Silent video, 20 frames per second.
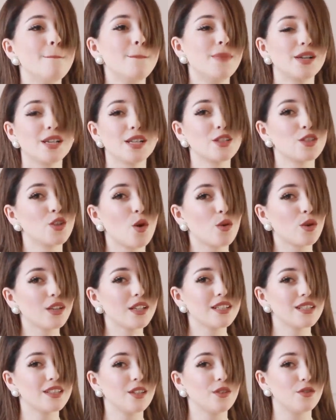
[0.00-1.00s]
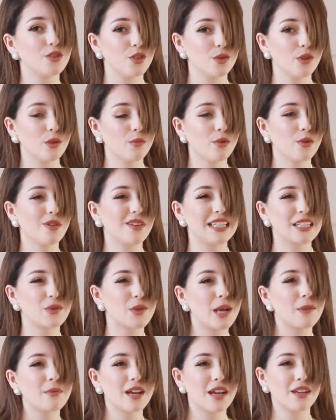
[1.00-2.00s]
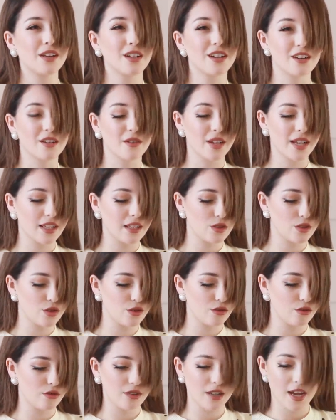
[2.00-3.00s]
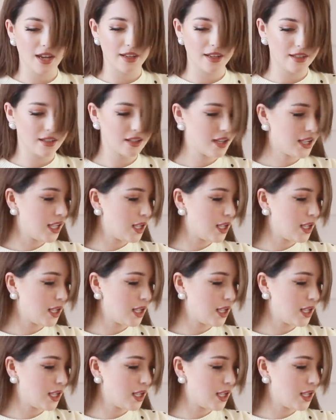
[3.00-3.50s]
But it's totally still doable, and that's why I'm not in a hurry to cut it.